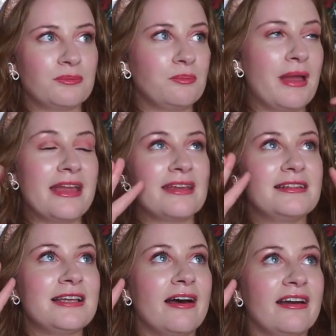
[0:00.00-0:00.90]
May
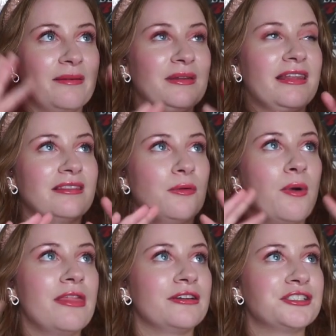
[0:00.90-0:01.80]
time and like the
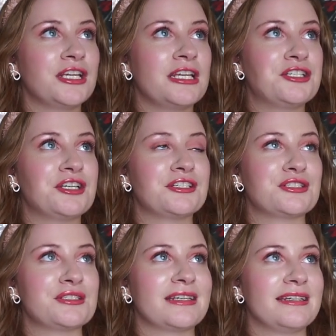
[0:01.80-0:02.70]
weather is changing, it's
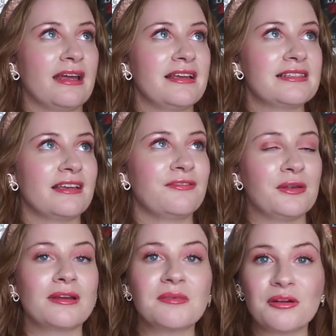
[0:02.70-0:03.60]
just like nice. I
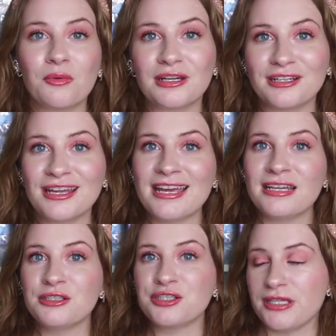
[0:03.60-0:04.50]
feel like I'm gonna wanna
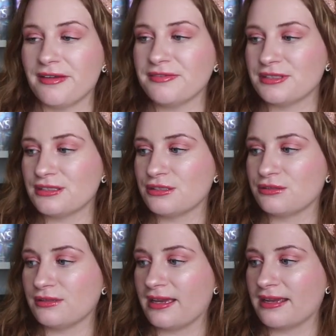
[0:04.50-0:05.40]
shift
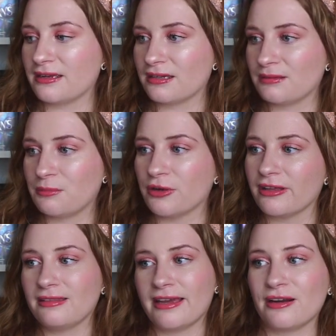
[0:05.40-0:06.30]
to like more
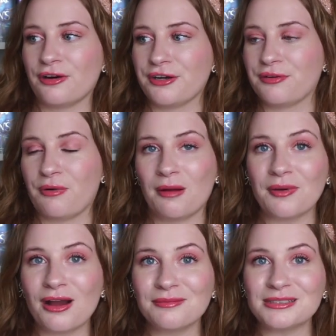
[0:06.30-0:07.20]
like lighthearted
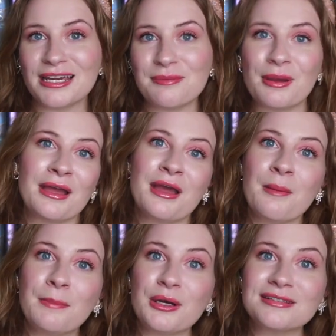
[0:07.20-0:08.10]
rom-com type
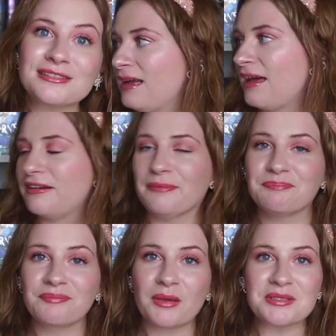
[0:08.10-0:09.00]
books. I don't know,
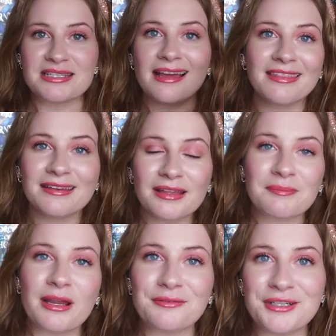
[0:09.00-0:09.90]
we'll see. I think like
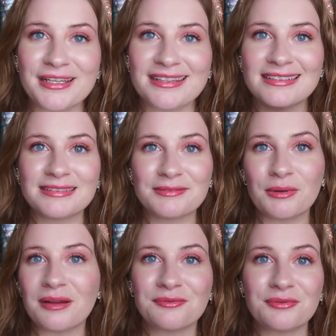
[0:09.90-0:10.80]
my reading,
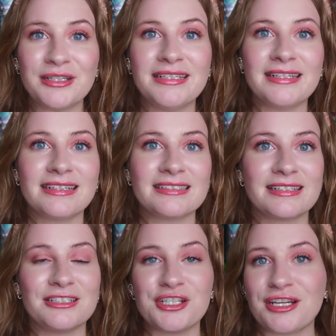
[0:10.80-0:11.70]
what I'm reading is
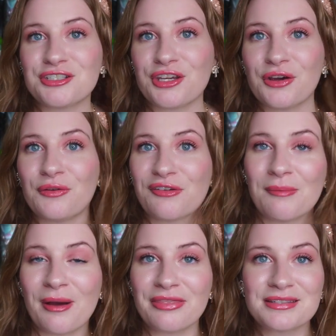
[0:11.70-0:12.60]
gonna change like over
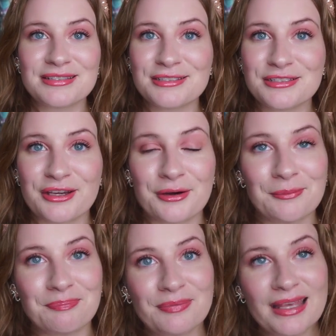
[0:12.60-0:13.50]
the months.
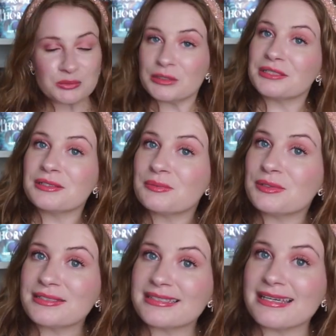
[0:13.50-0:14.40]
So we'll,
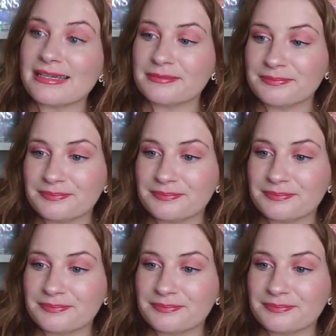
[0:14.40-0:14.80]
we'll see.